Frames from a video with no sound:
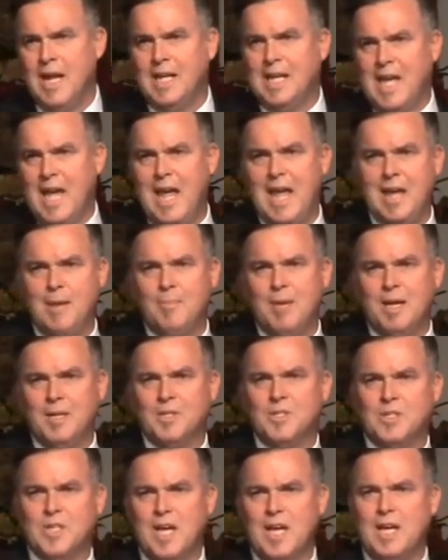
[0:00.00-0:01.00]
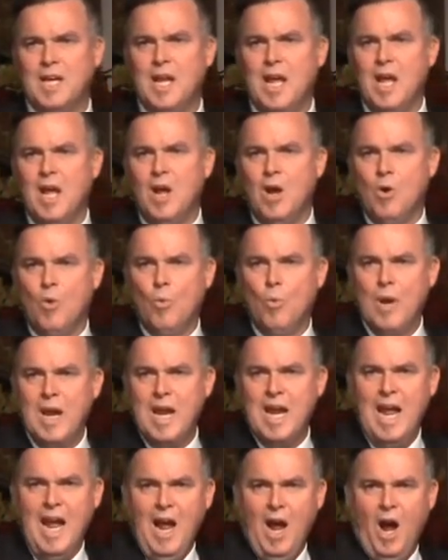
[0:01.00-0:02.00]
came and said,
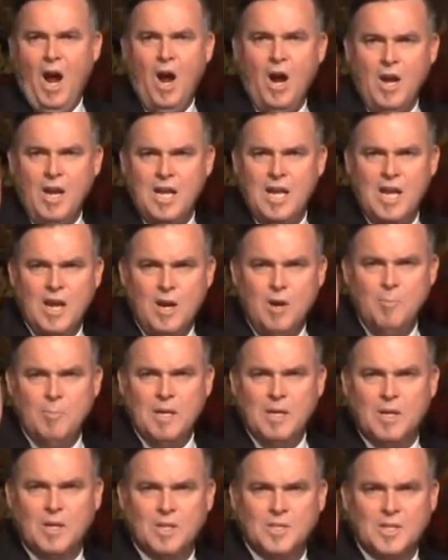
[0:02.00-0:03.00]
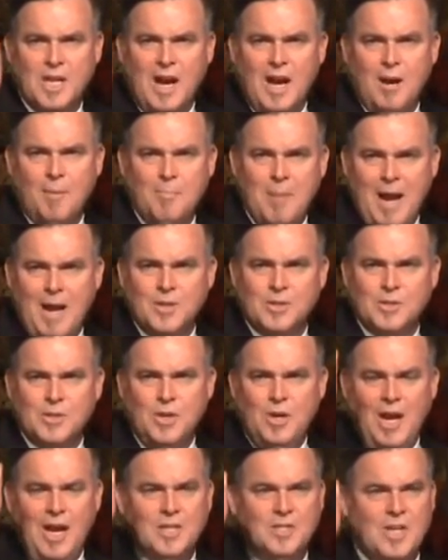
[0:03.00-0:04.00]
We are here because our
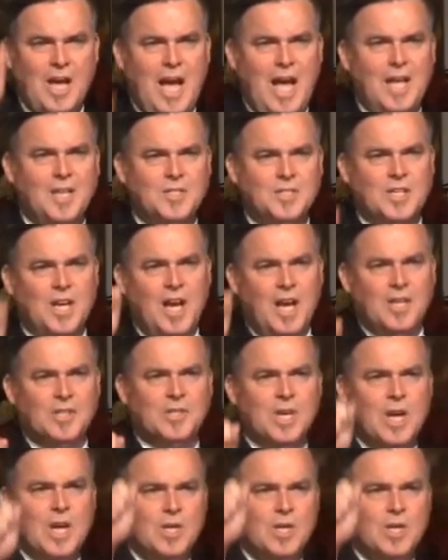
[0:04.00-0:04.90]
master has asked us